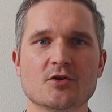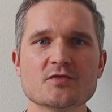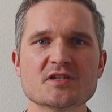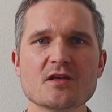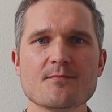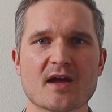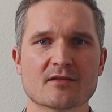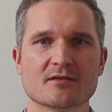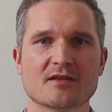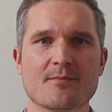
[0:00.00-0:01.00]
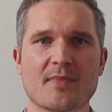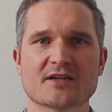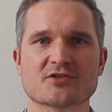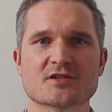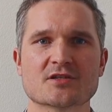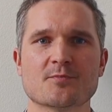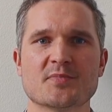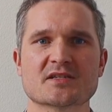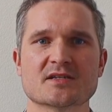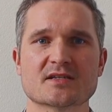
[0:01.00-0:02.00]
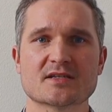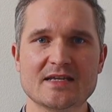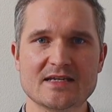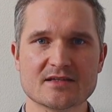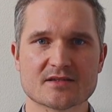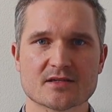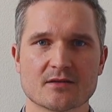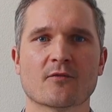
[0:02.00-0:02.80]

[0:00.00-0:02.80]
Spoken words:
Use the method that matches your business needs.